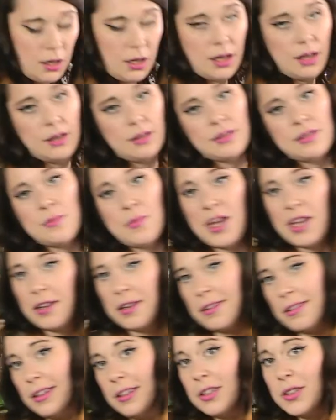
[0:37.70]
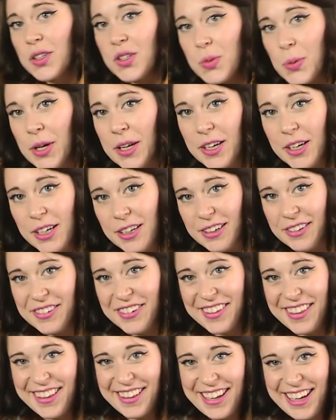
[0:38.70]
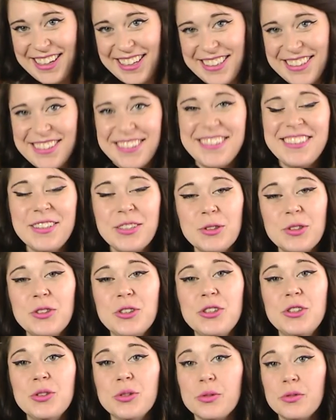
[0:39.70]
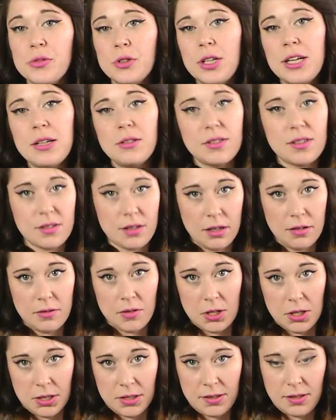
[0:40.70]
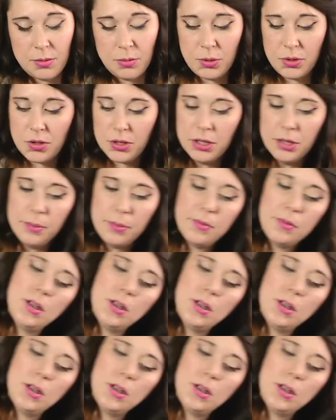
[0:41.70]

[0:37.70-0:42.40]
And to make it a little sweeter for the ladies, I'm going to do a full ounce of our simple syrup.